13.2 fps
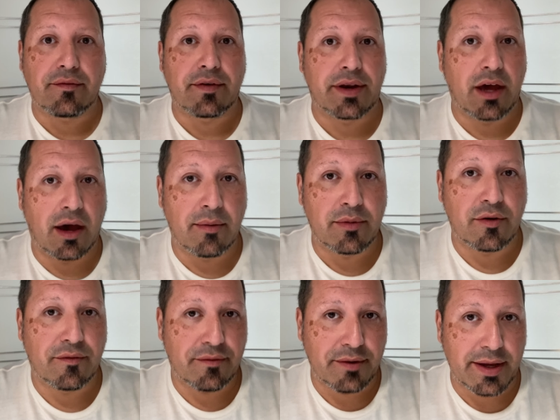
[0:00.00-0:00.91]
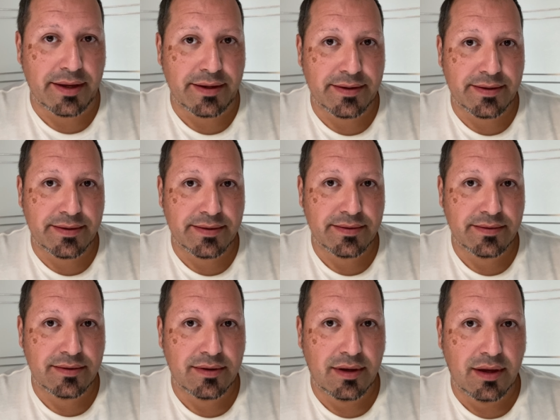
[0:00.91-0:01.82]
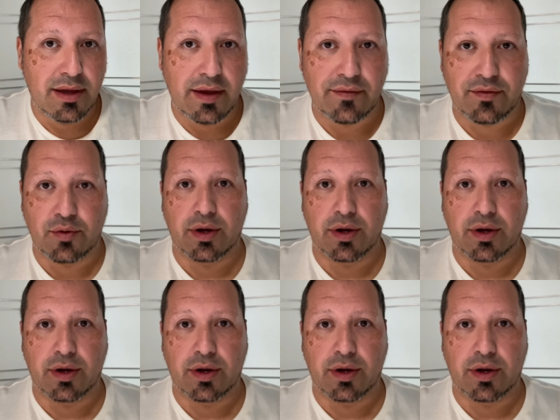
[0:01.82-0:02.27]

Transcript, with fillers: phenomenal friends. If